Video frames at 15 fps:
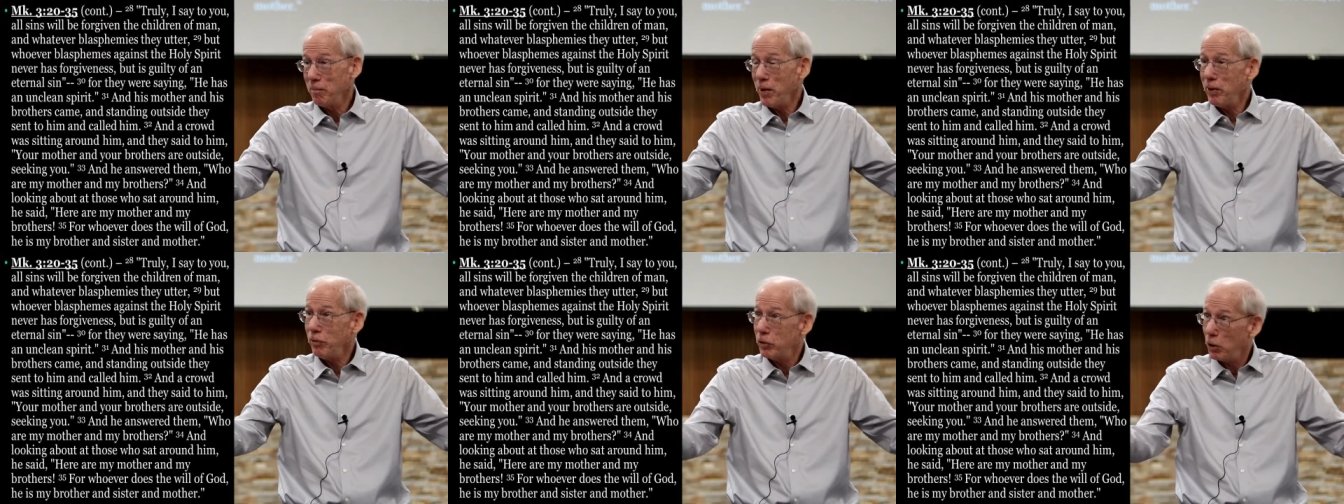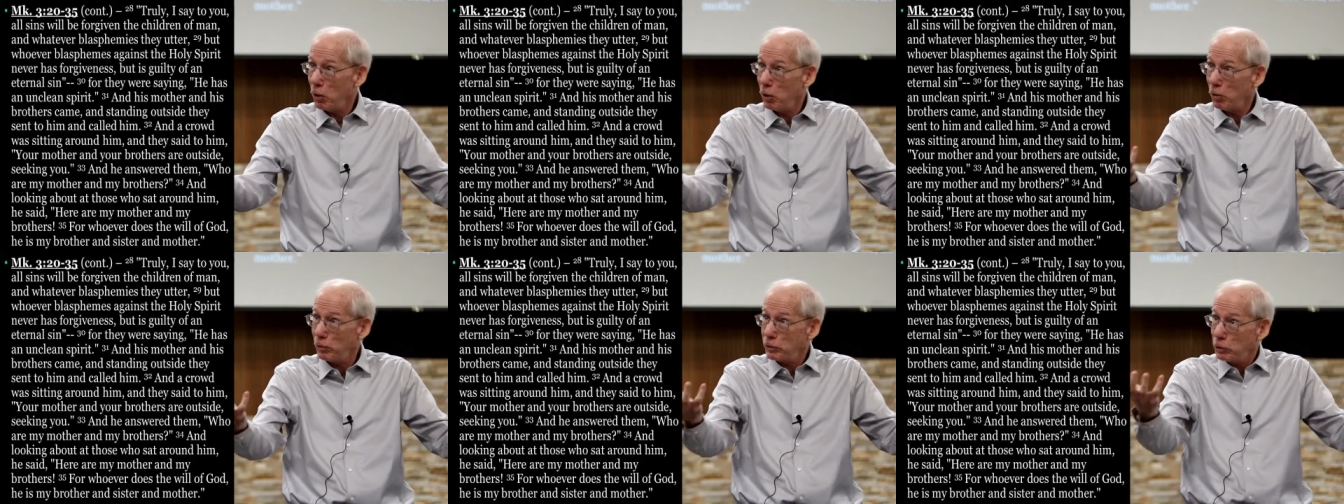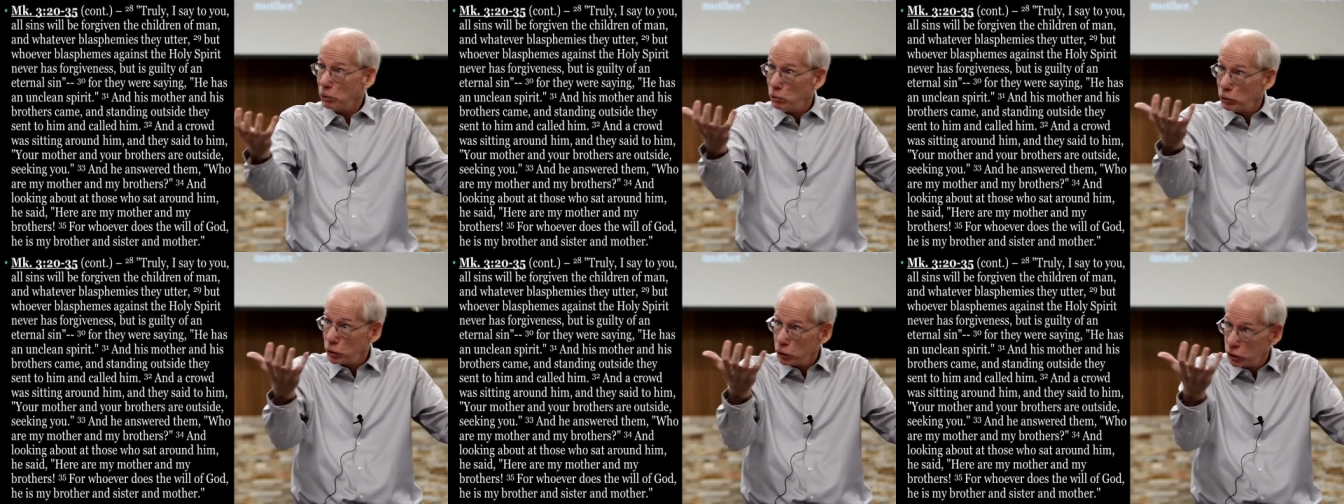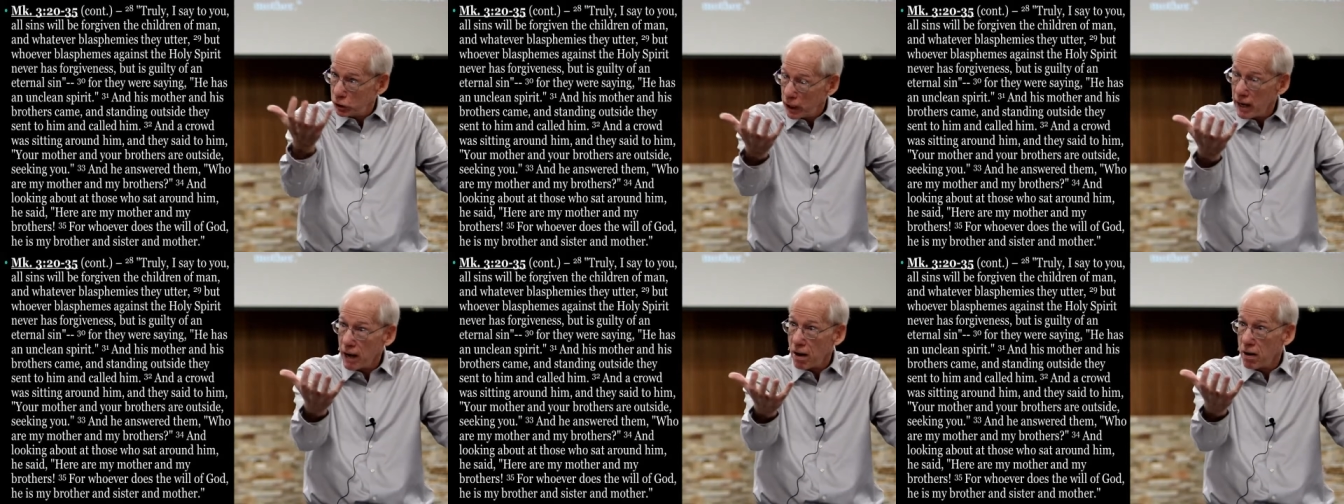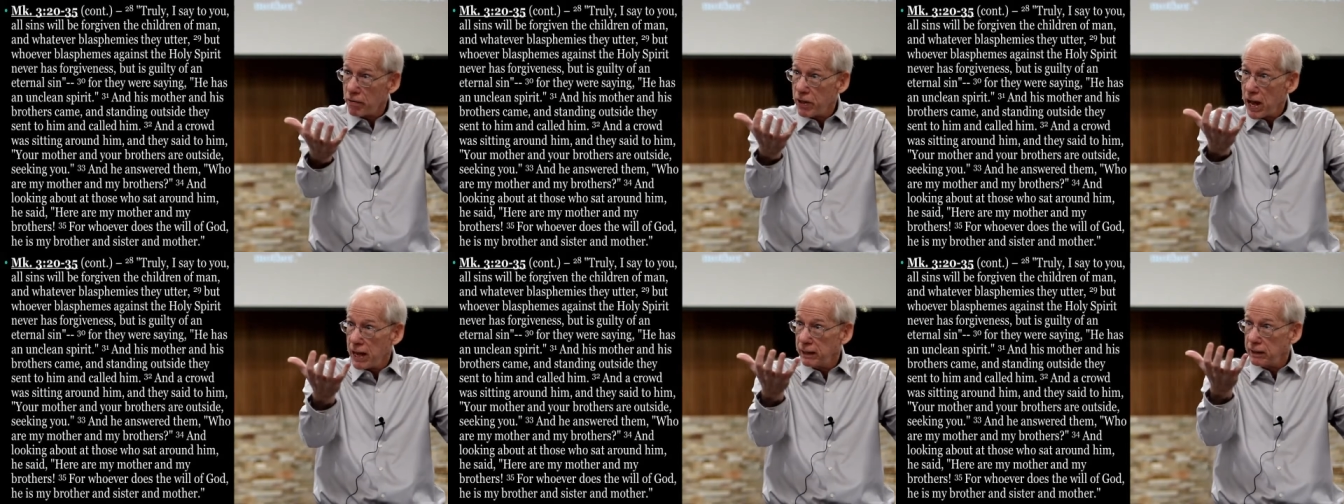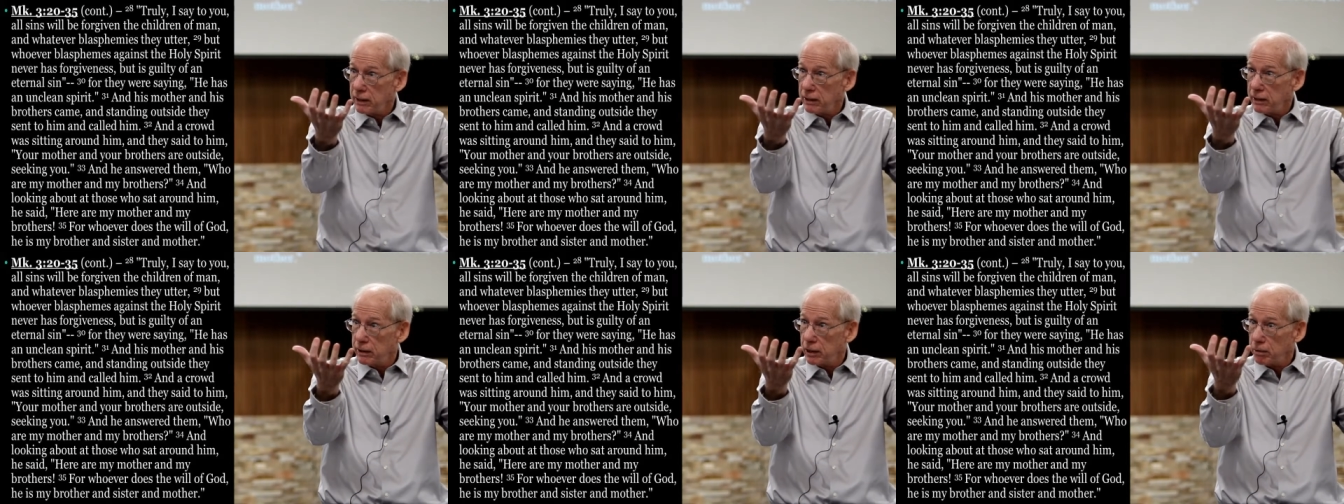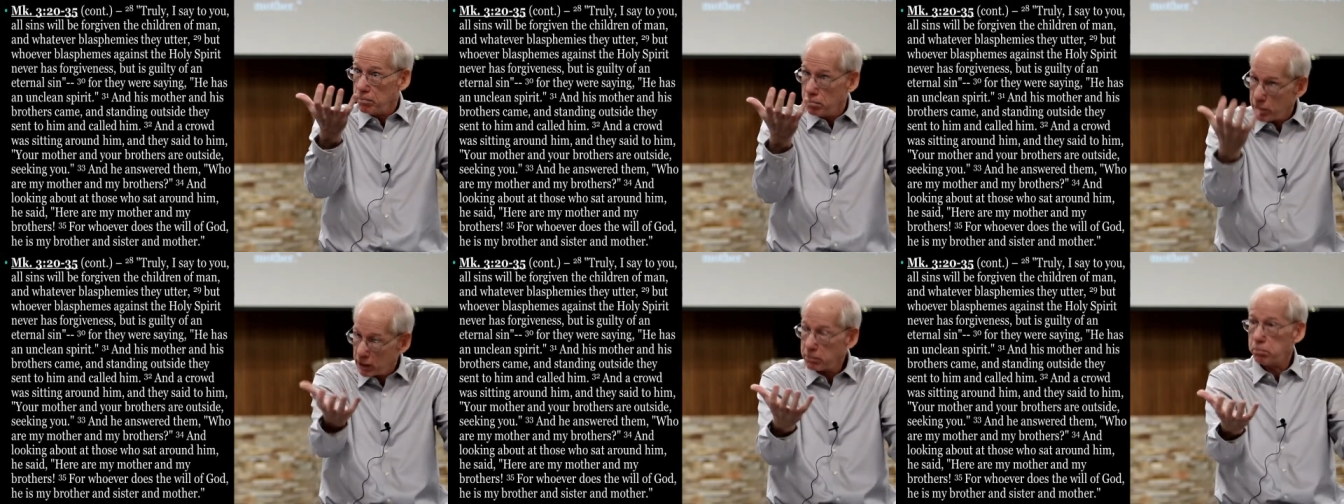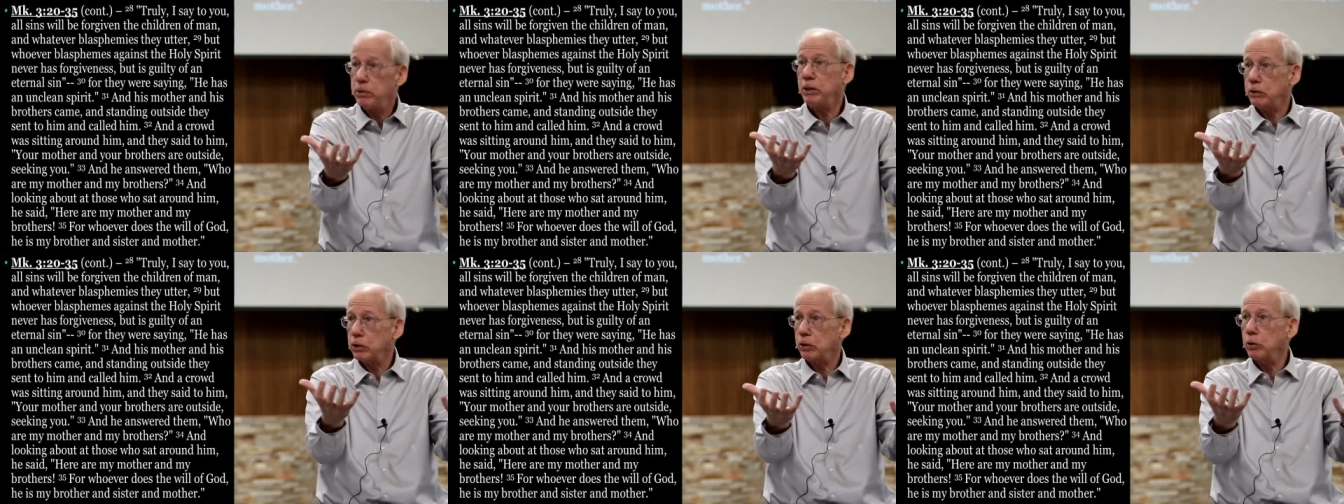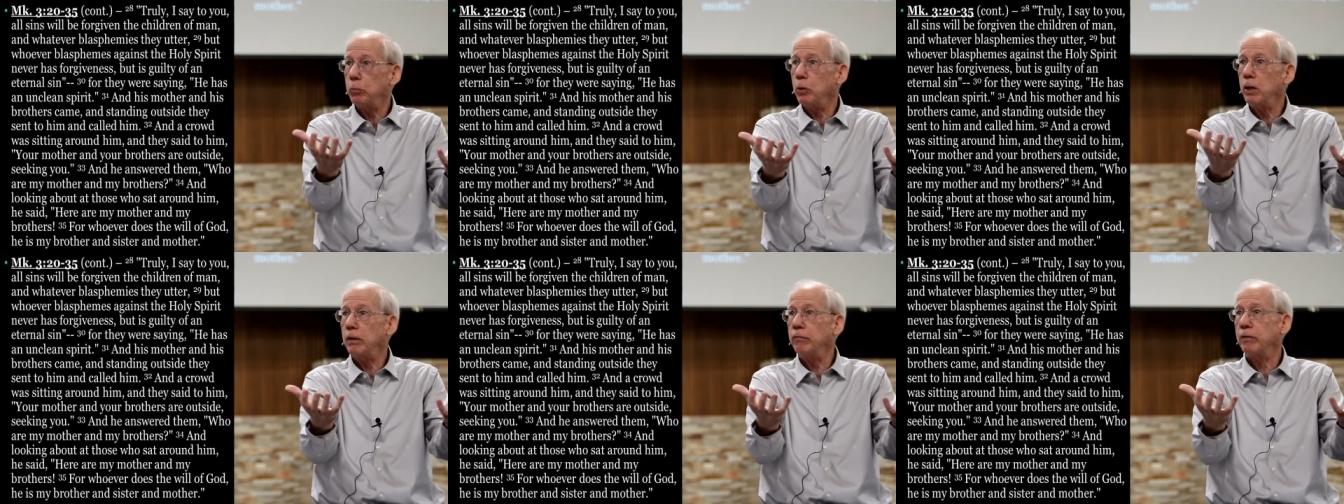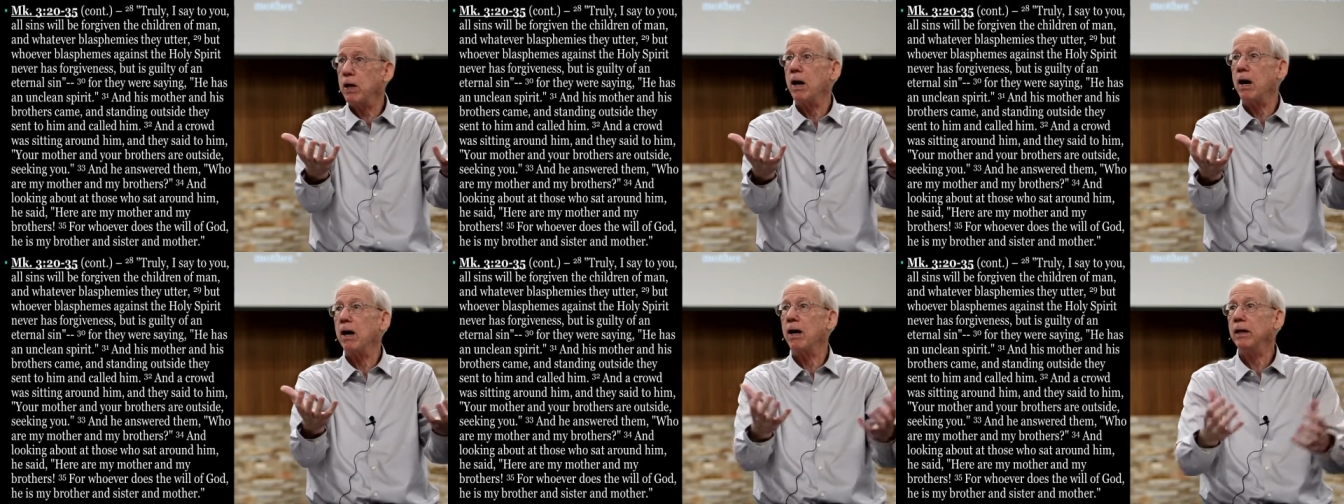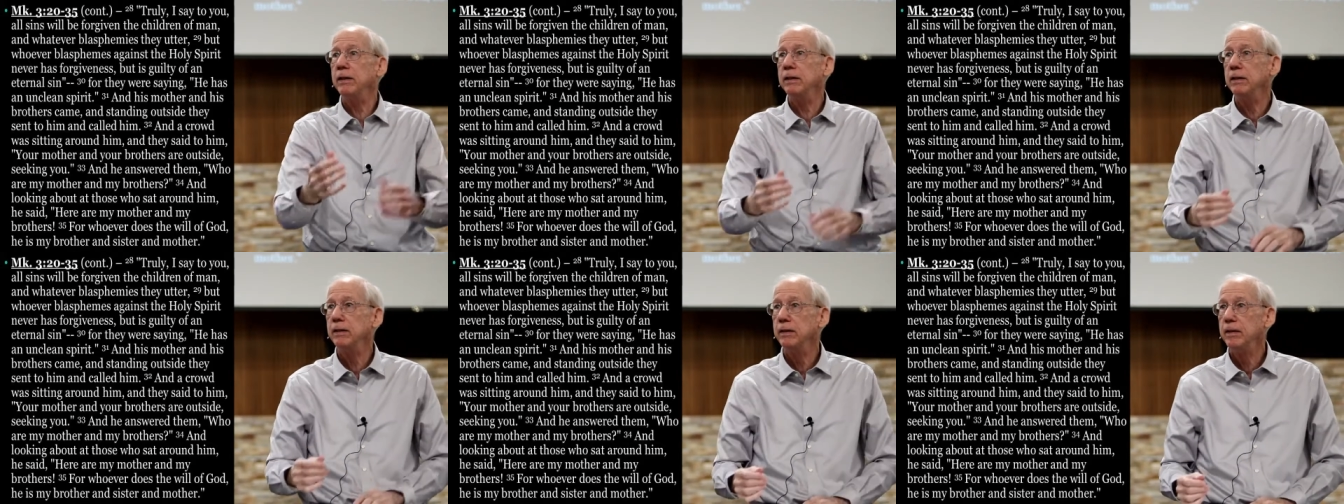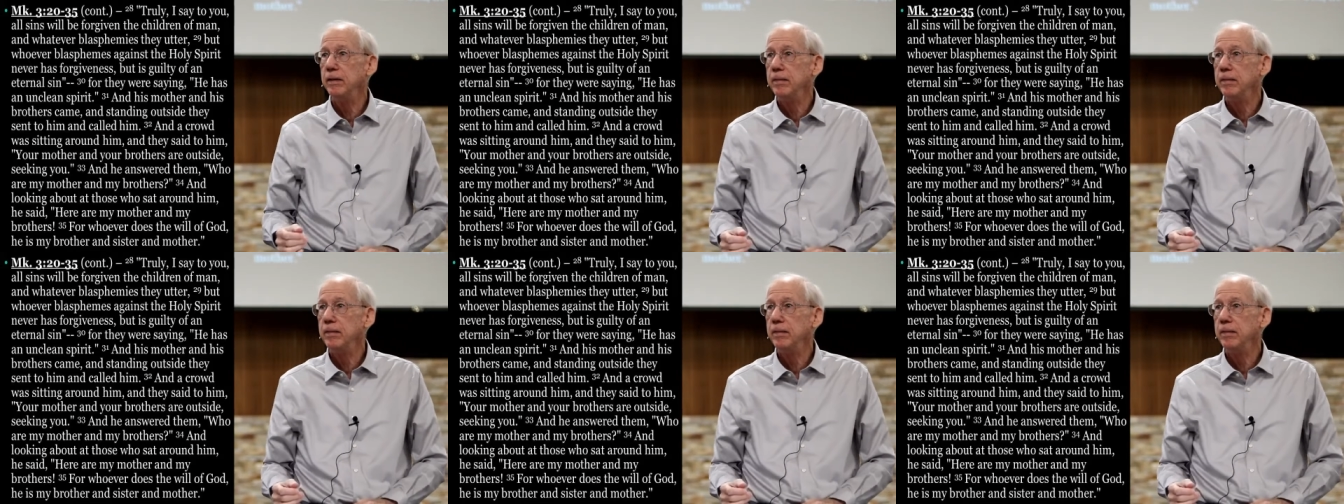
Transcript: And those who share that commitment to the will of God,